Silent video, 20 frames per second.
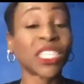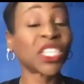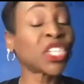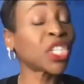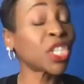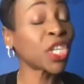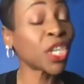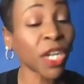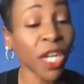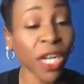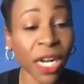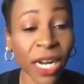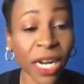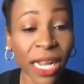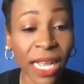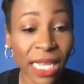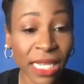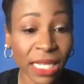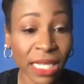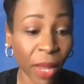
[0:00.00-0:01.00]
Sugar
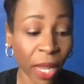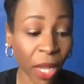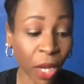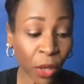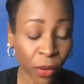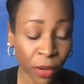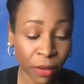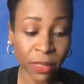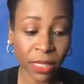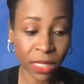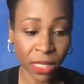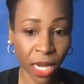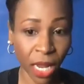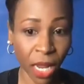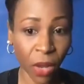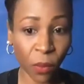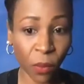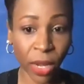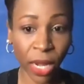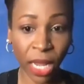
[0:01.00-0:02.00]
is my
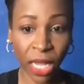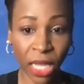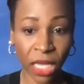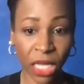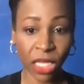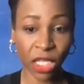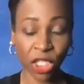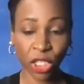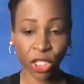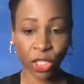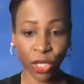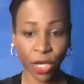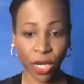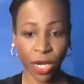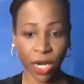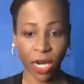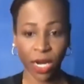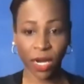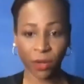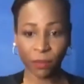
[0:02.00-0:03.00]
kryptonite. When I eat
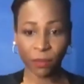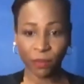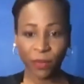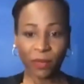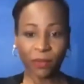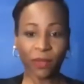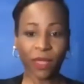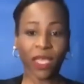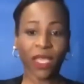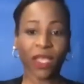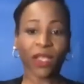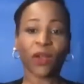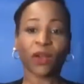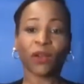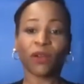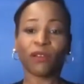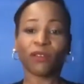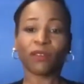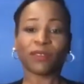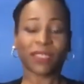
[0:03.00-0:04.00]
sugar, it
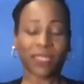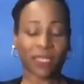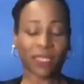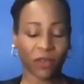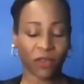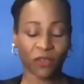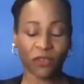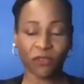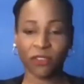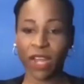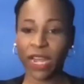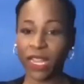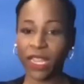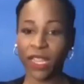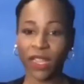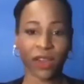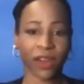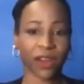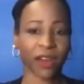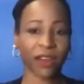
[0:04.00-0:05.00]
goes right
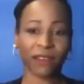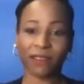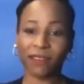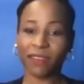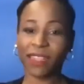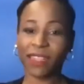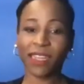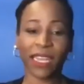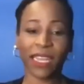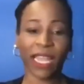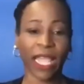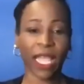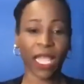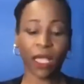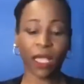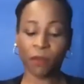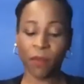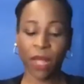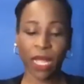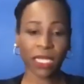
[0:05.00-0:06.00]
here.
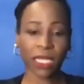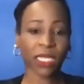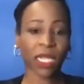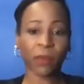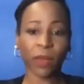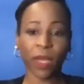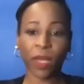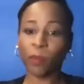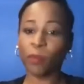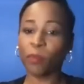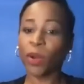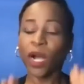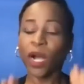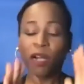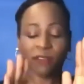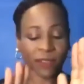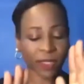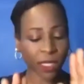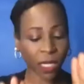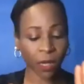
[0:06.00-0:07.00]
Like my stomach
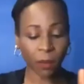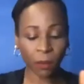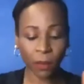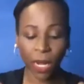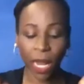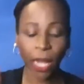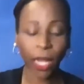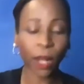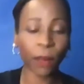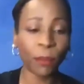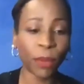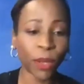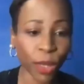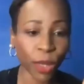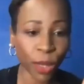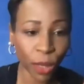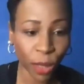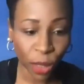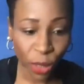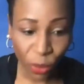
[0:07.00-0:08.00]
puffs up like a
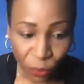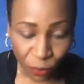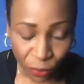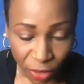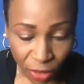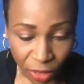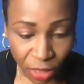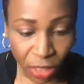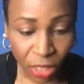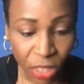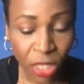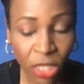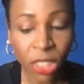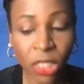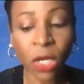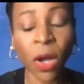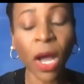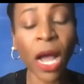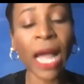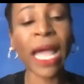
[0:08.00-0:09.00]
balloon.
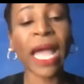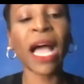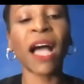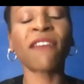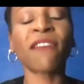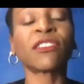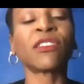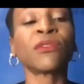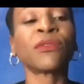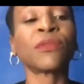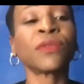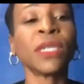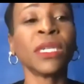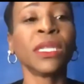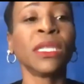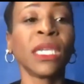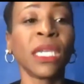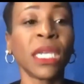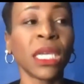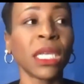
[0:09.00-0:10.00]
So I have to
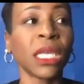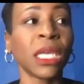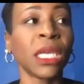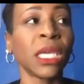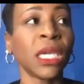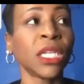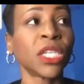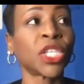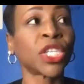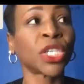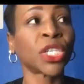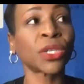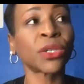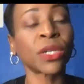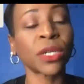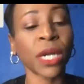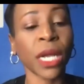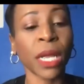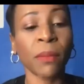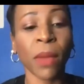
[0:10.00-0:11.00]
really eat
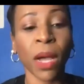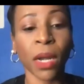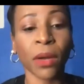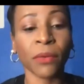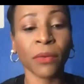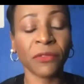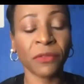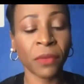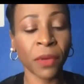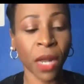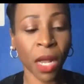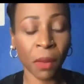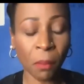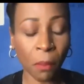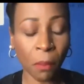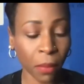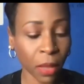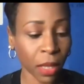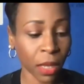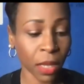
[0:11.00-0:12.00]
sugar not in